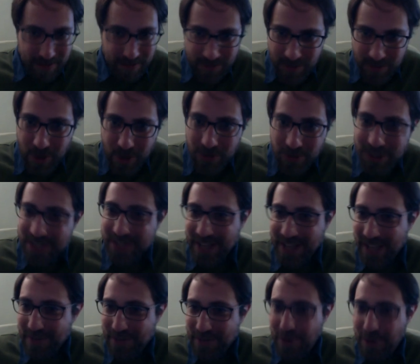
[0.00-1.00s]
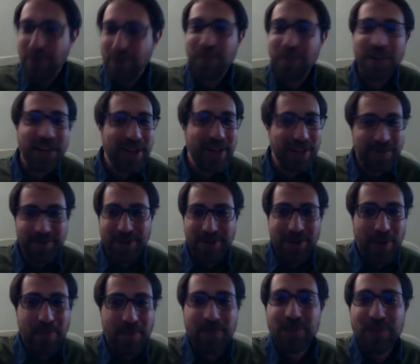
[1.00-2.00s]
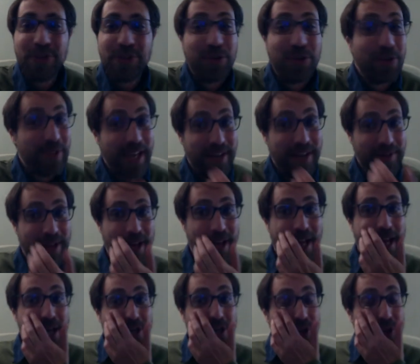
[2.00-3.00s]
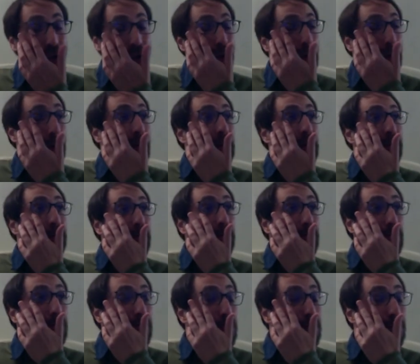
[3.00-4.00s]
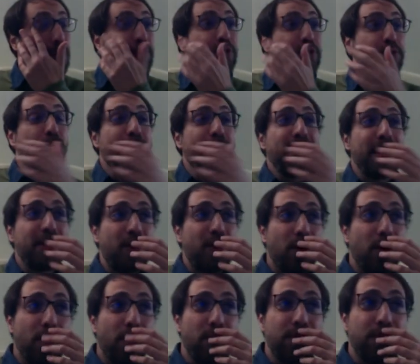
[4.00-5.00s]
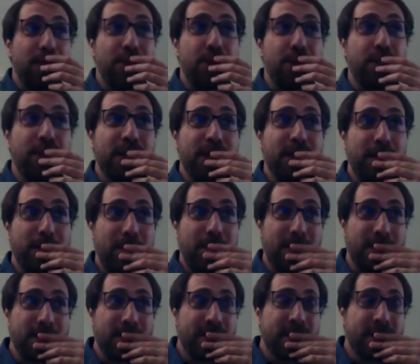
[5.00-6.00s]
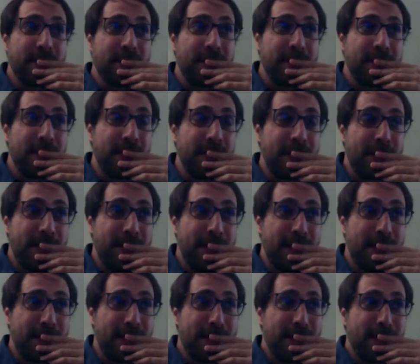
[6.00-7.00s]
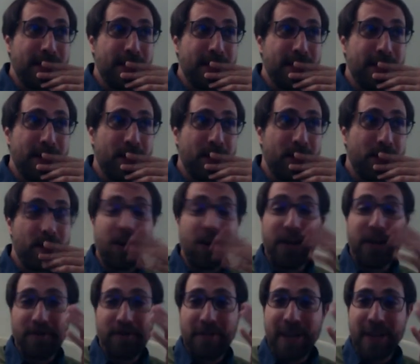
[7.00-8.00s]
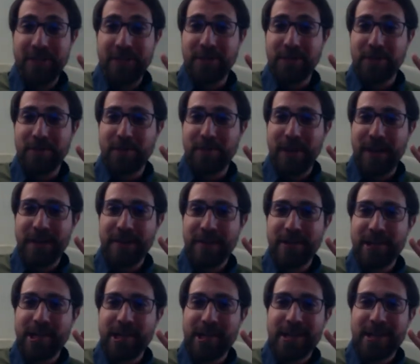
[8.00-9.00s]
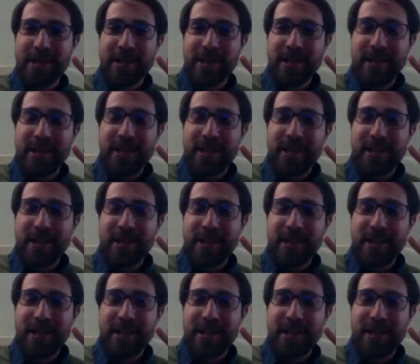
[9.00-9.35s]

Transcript: you know doesn't have COVID. You know, you yeah. know that. Yeah. So, but you you are doing it on condition that the person uh, could not infect you, right? Mm-hmm.